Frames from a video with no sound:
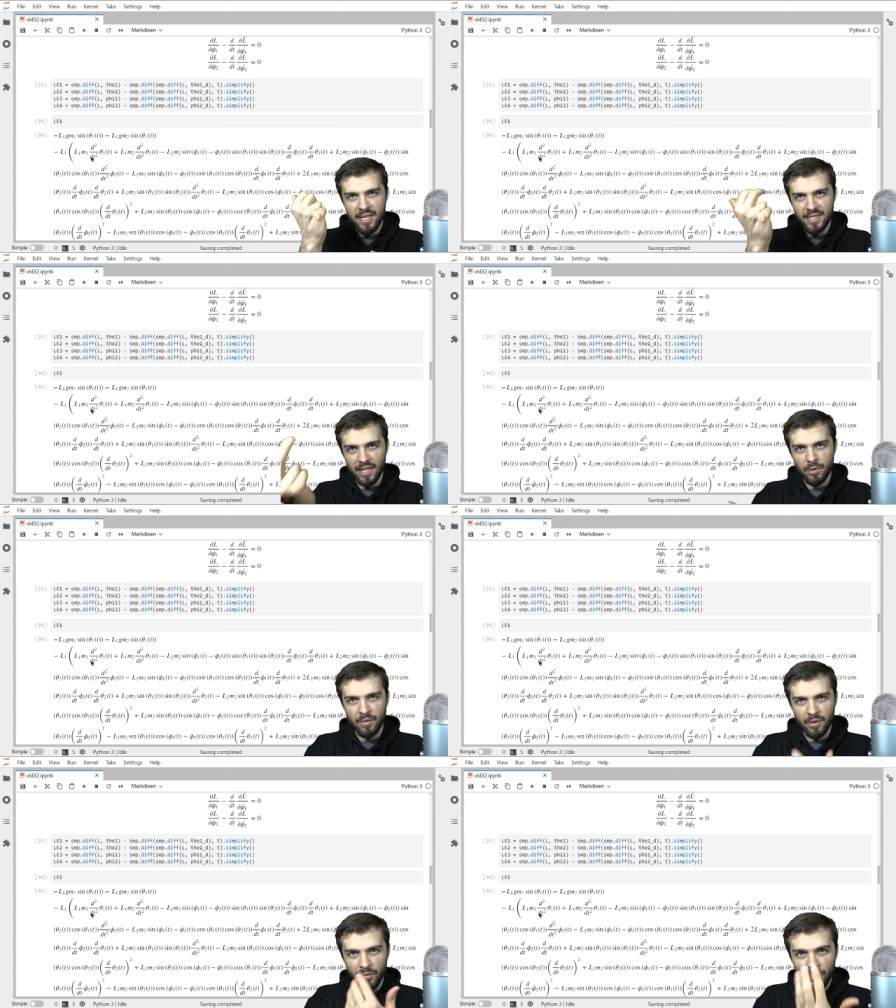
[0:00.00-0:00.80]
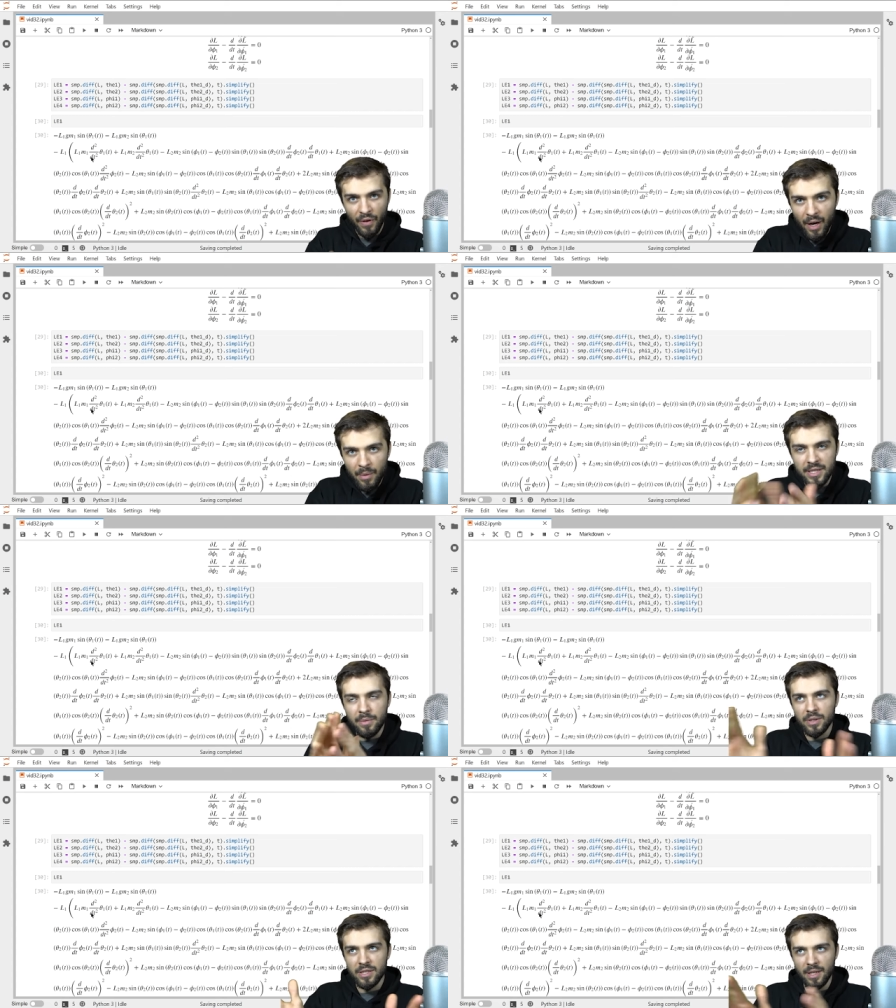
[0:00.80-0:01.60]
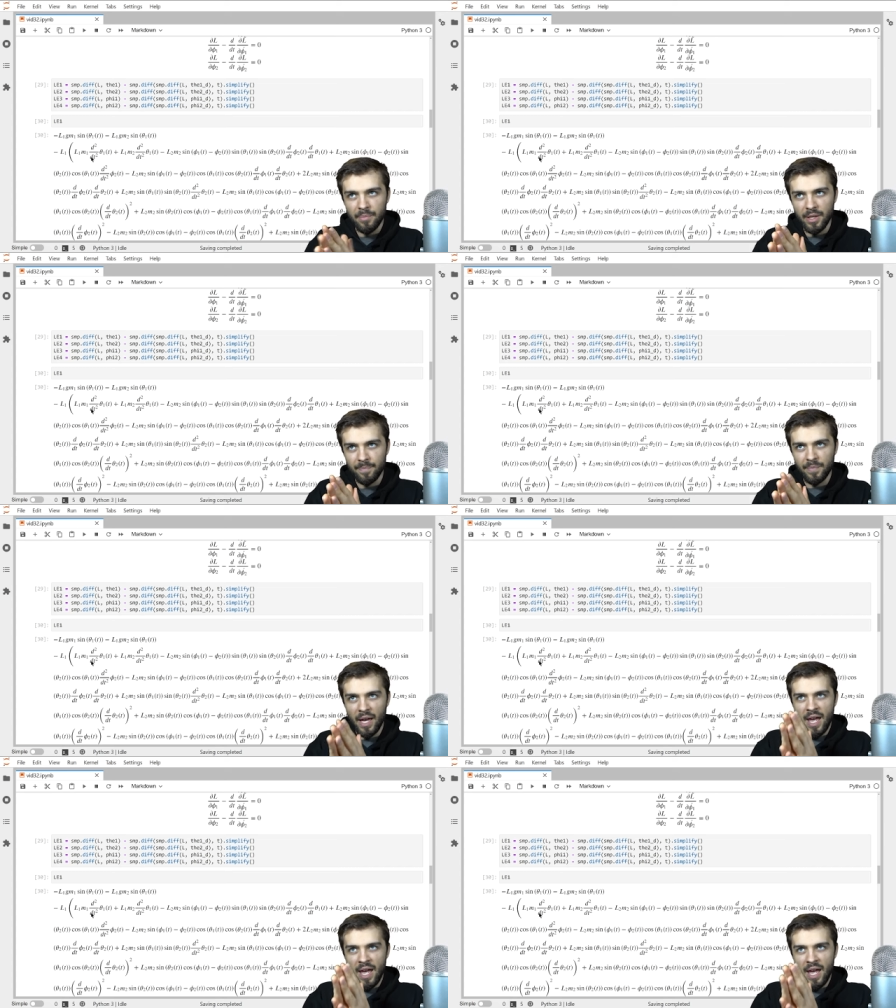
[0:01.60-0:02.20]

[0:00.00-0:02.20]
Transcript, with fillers: Second derivative of phi one is equal to something.